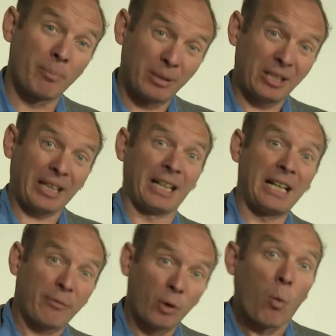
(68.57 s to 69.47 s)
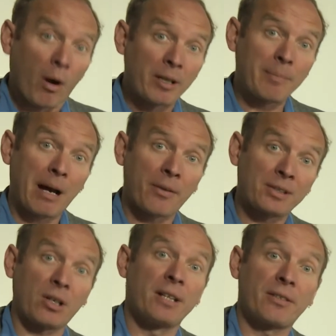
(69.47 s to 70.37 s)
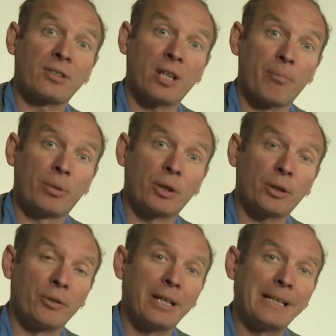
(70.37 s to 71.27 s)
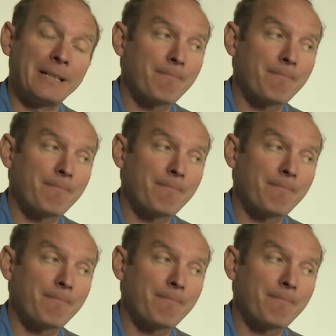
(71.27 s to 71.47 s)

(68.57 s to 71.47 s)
and particularly if you're worried about the size of sample that you need.